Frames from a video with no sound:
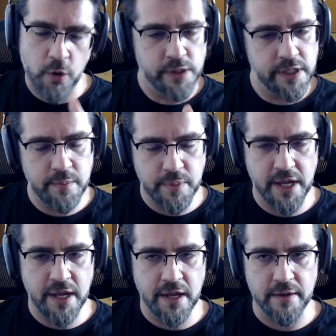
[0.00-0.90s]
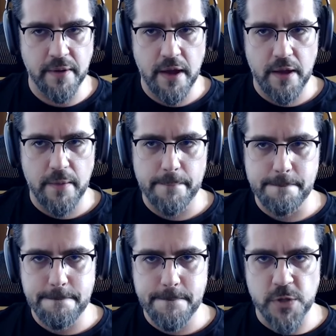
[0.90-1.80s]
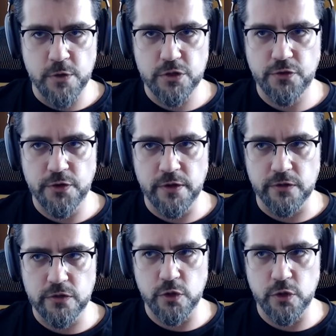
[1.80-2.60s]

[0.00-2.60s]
only being useful